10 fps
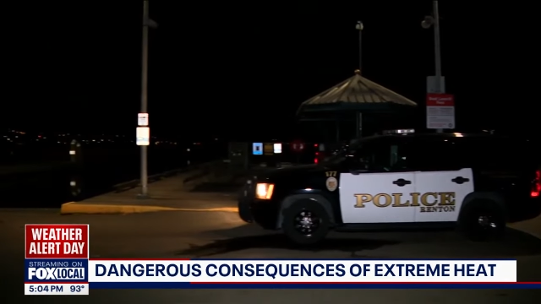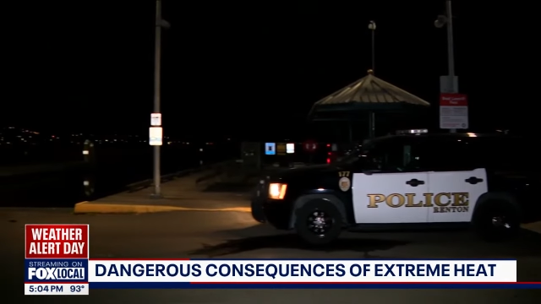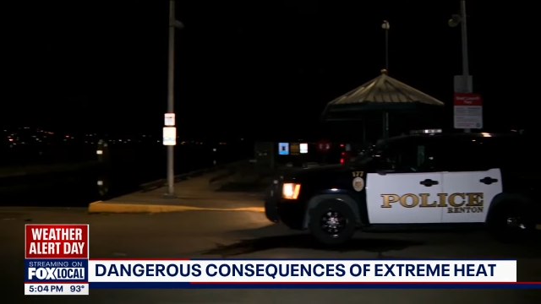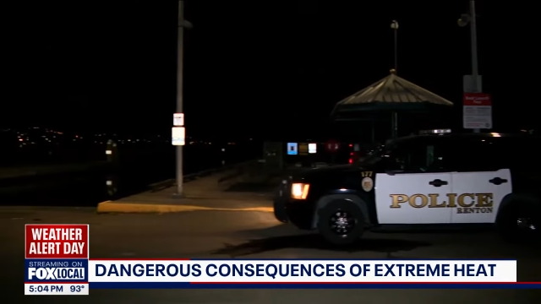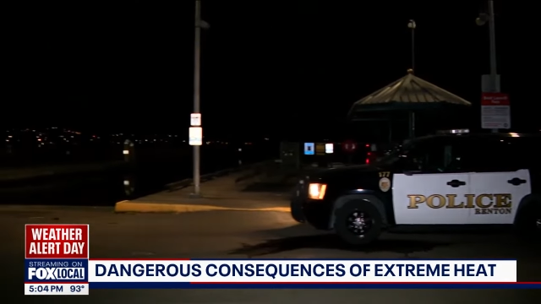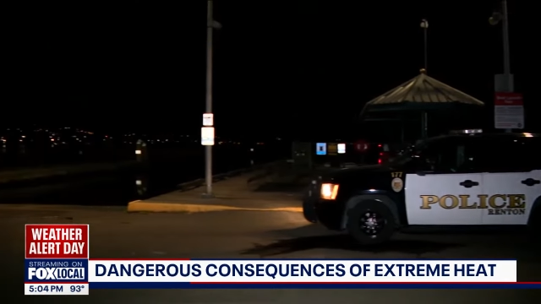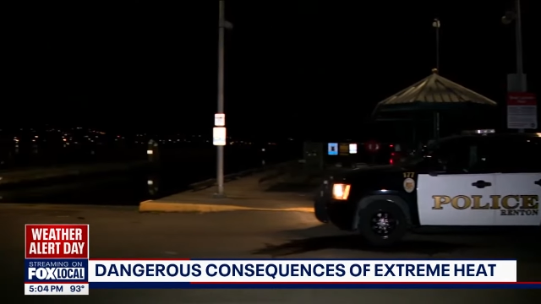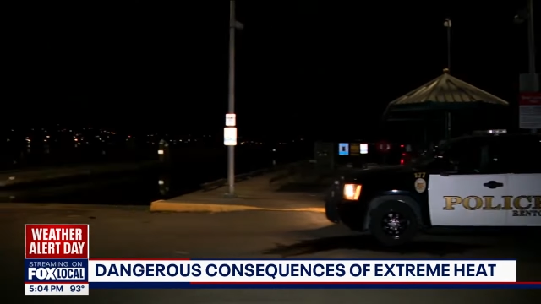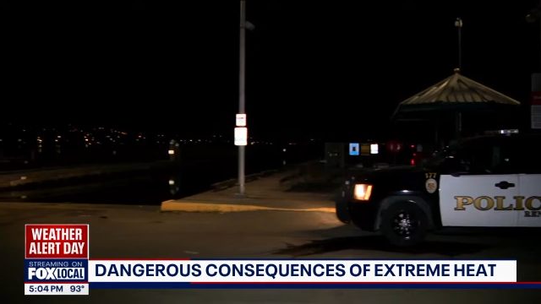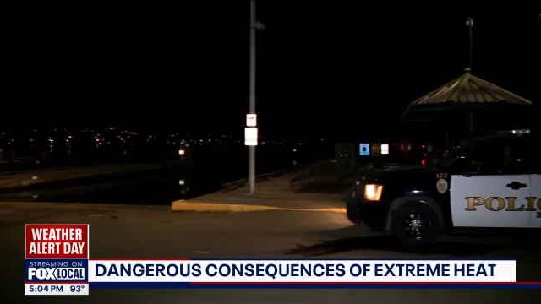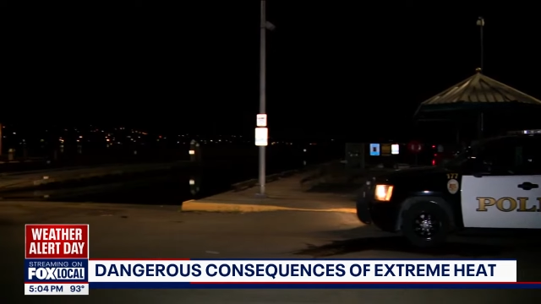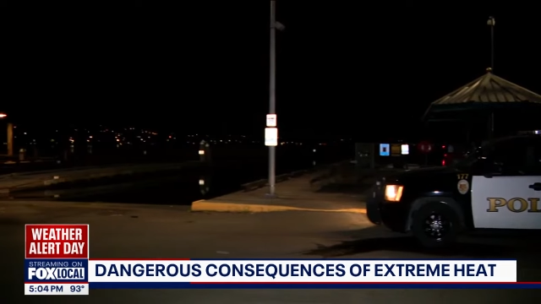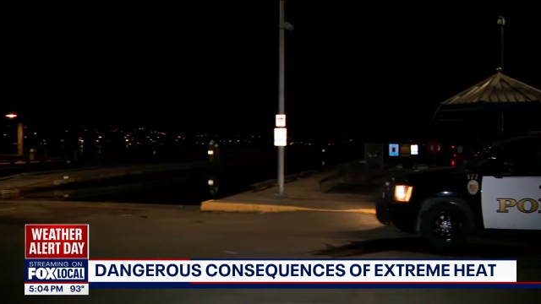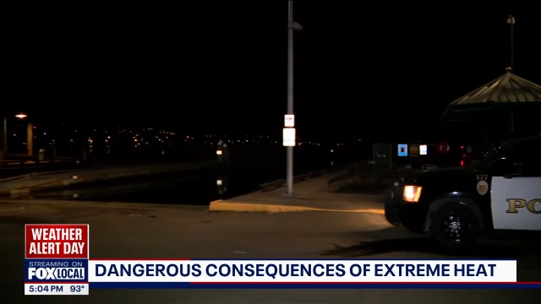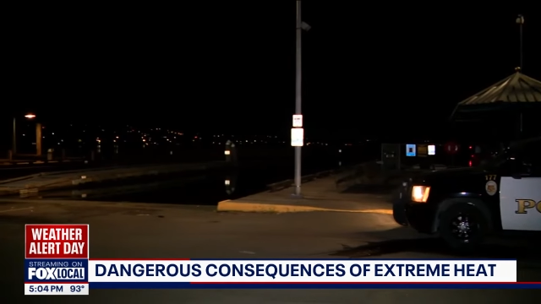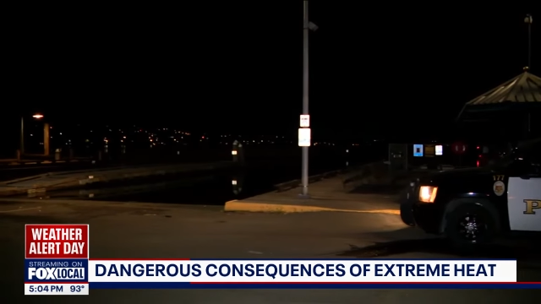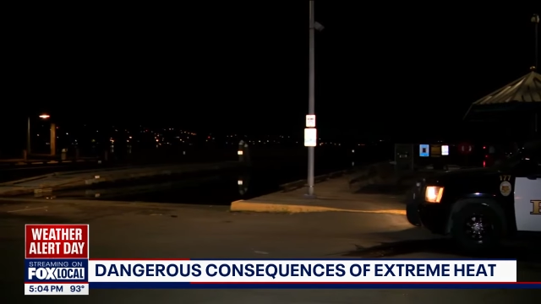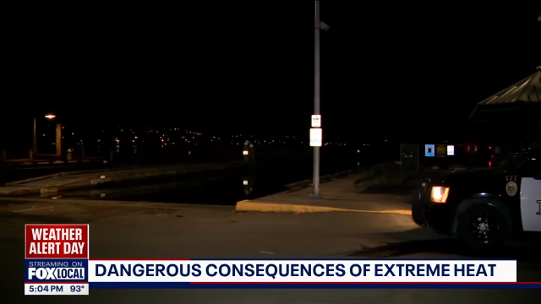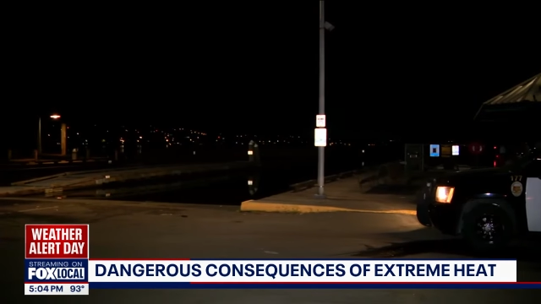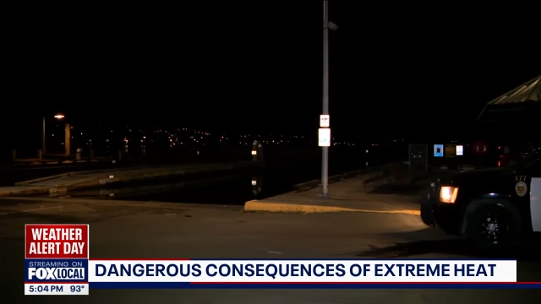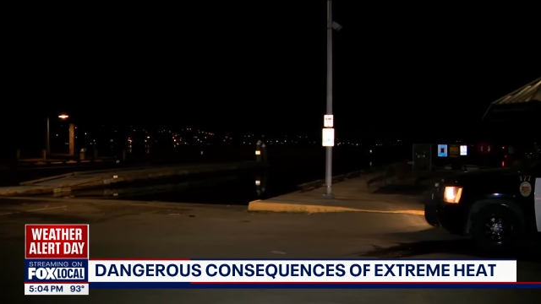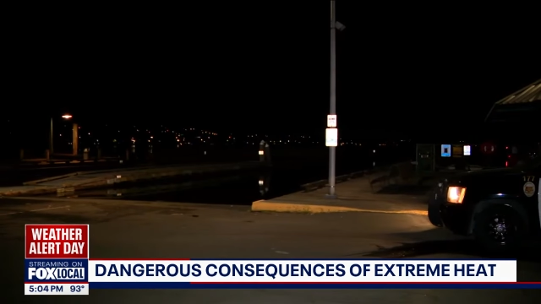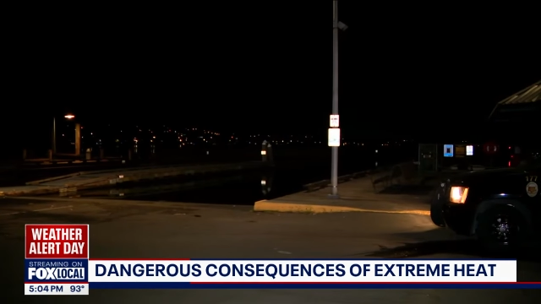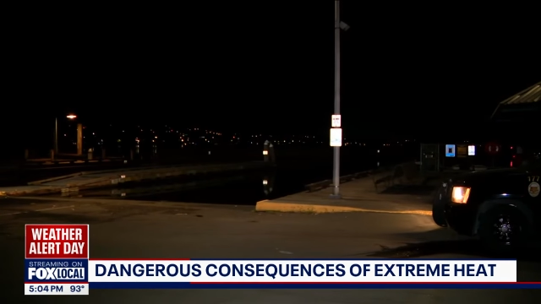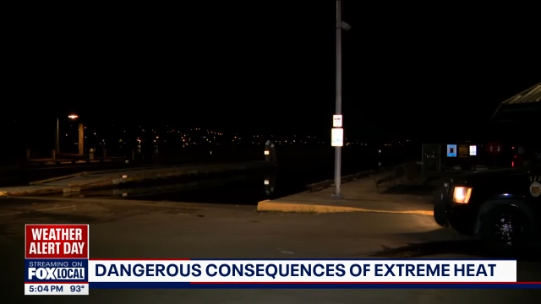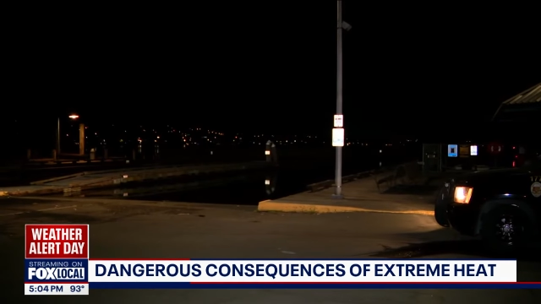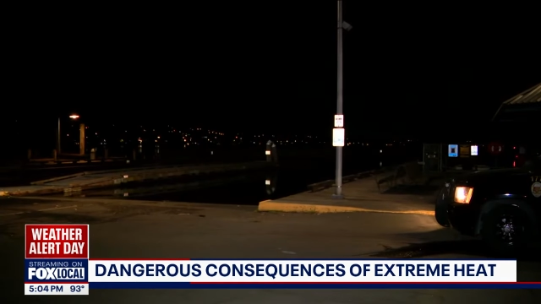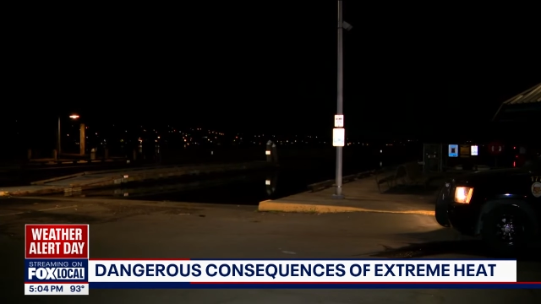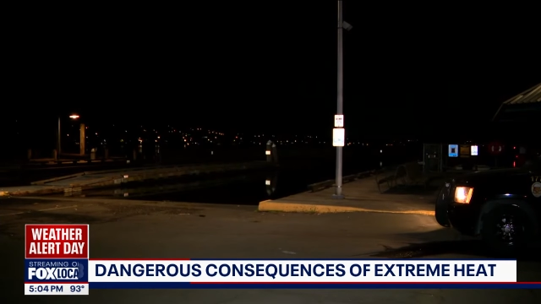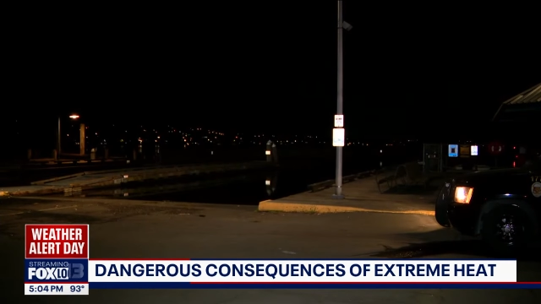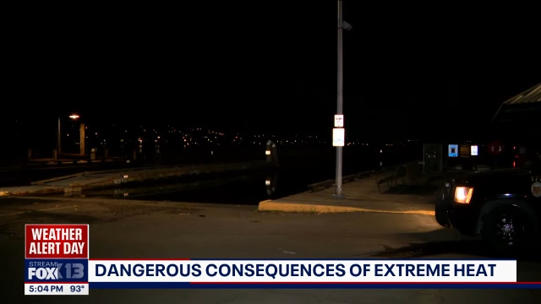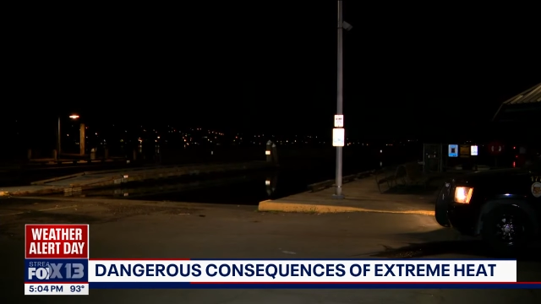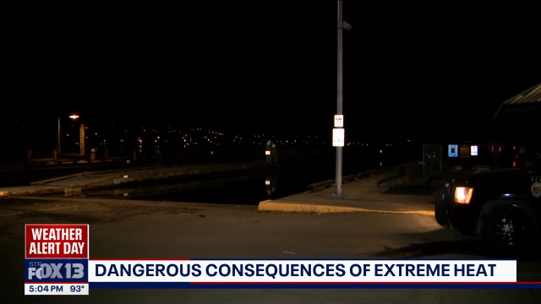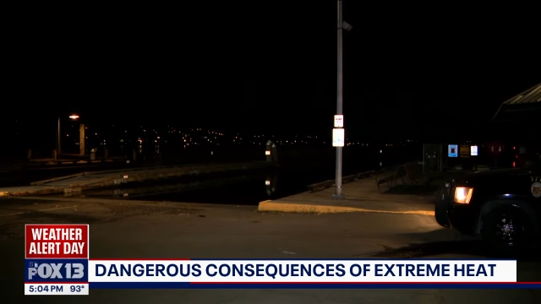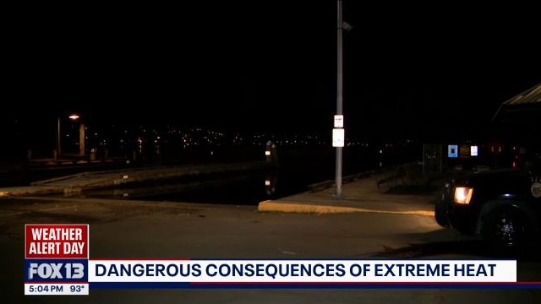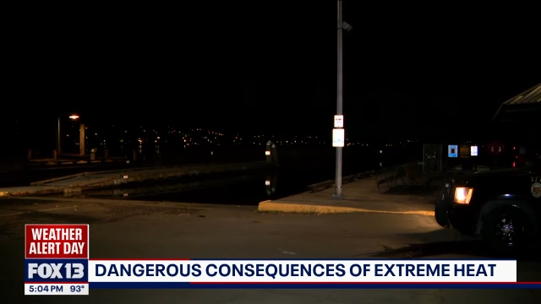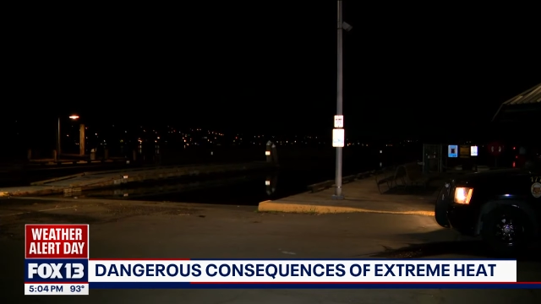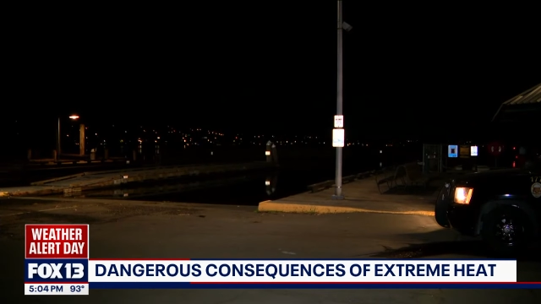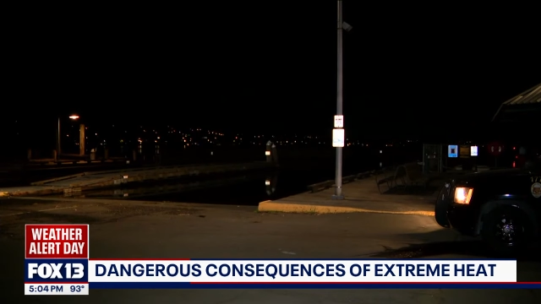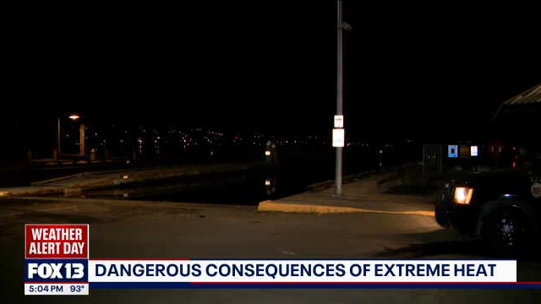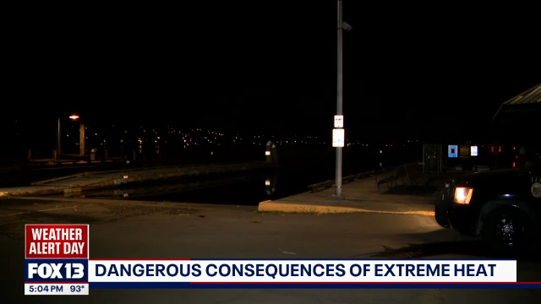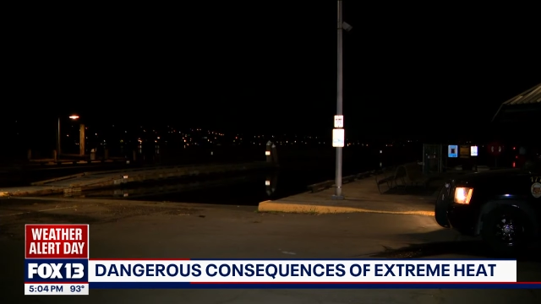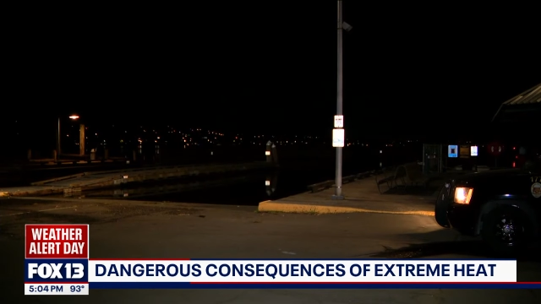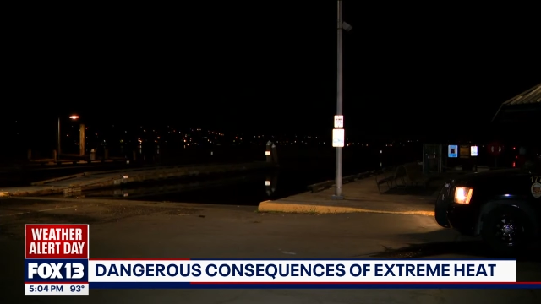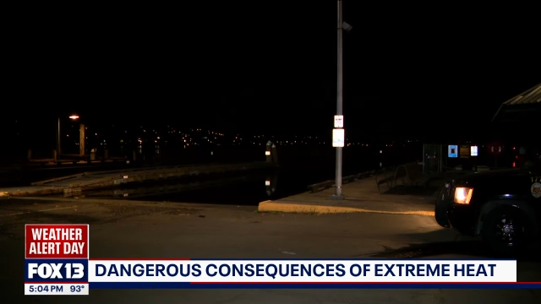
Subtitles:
No face is visible, so there are no lips to read.